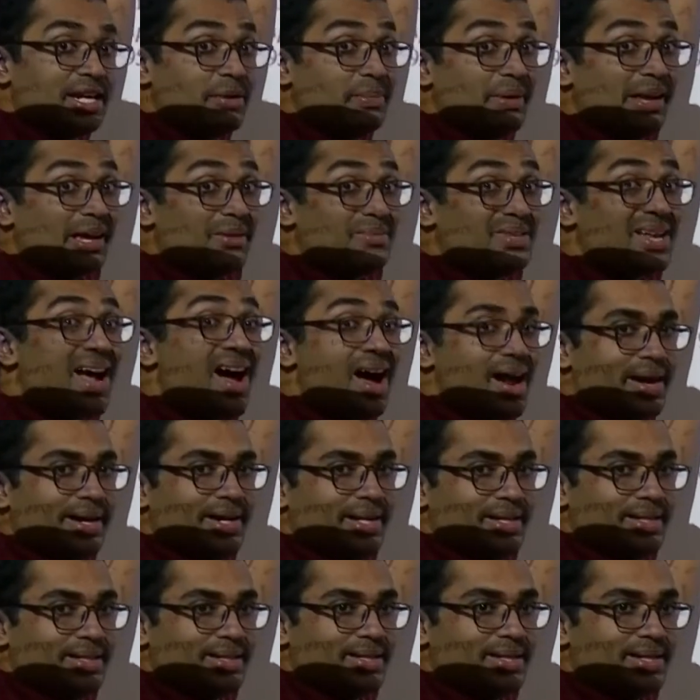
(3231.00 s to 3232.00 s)
it becomes
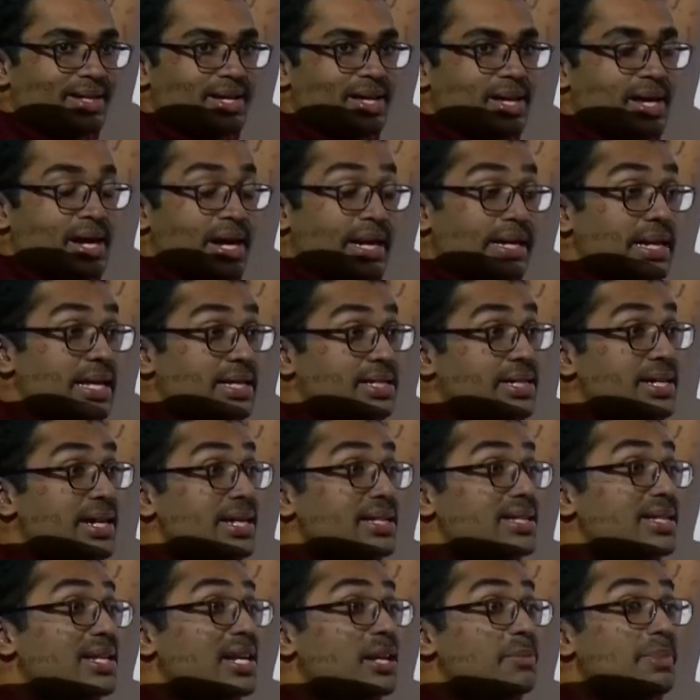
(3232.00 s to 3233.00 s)
harder. It doesn't
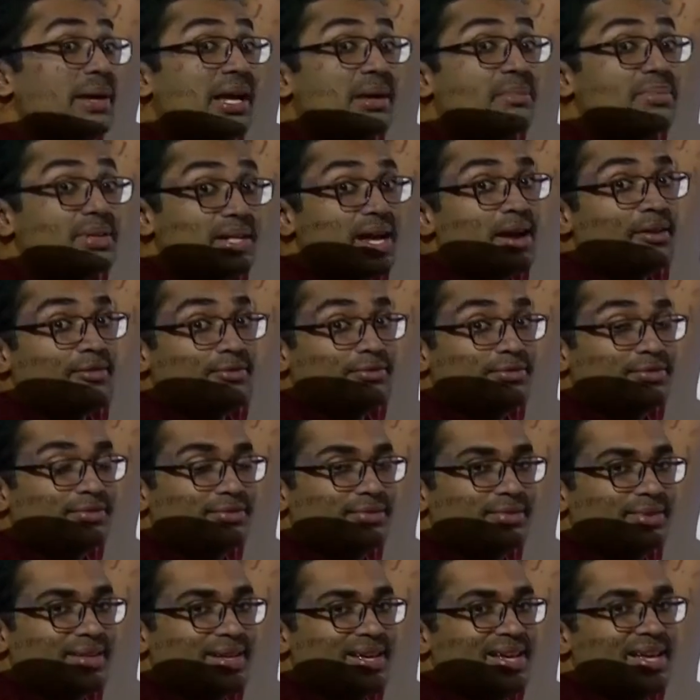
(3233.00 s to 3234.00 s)
necessarily become tough.
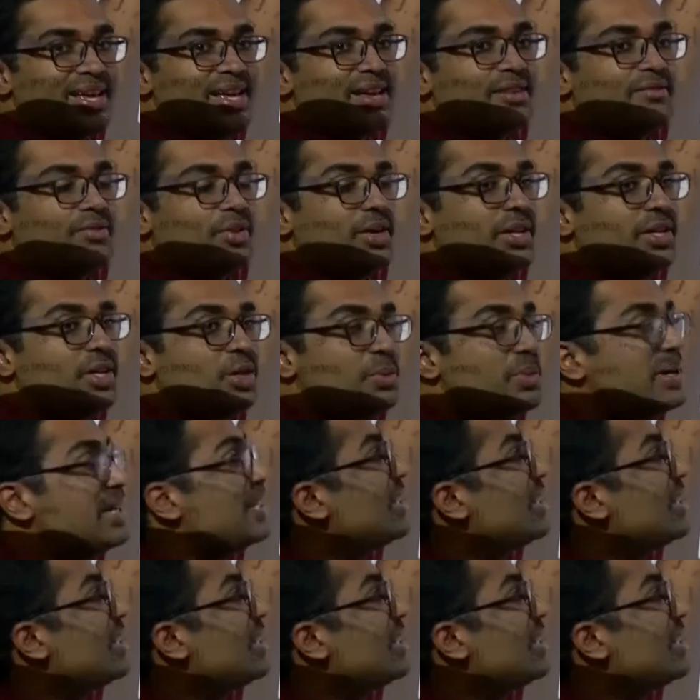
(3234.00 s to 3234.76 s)
For it to be